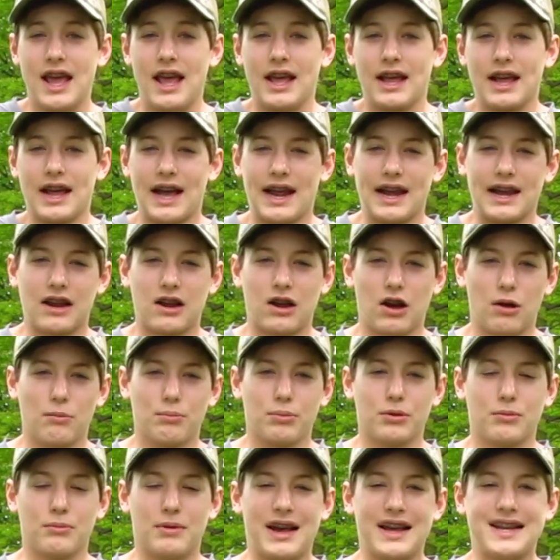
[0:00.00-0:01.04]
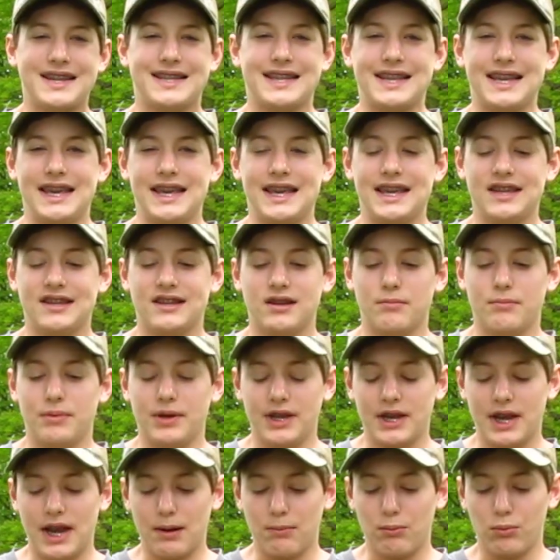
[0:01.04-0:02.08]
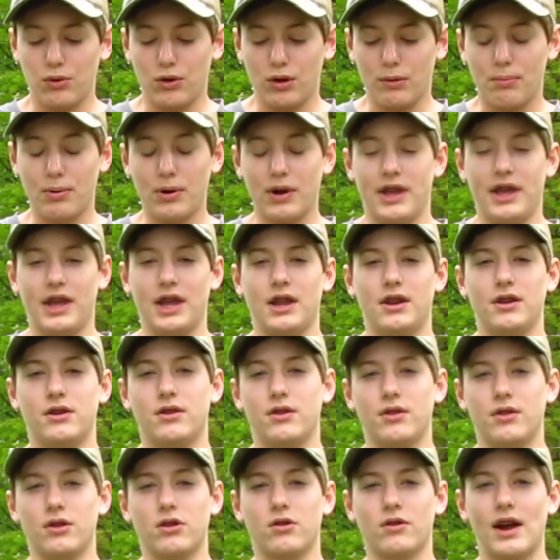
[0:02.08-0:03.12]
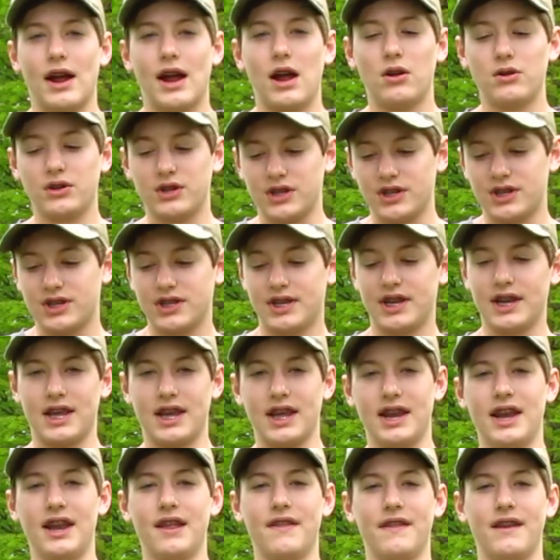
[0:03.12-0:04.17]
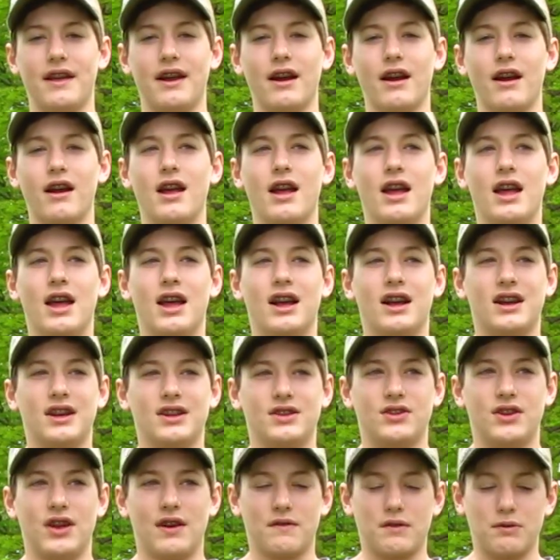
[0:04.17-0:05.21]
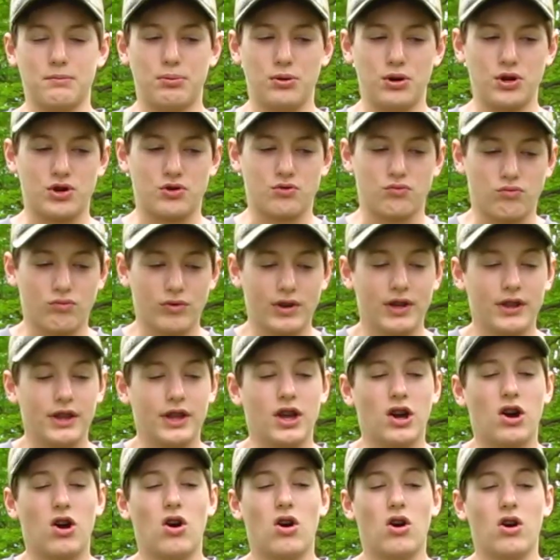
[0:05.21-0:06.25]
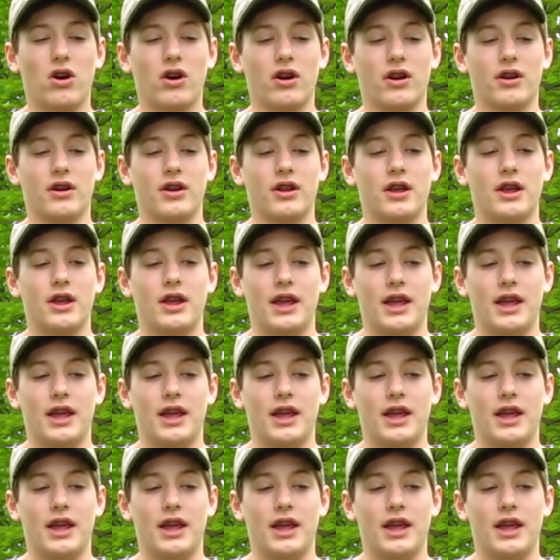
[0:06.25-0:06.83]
Kind of compromise the ease of being able to put it into the ground and stick it in there, because you have to push really hard,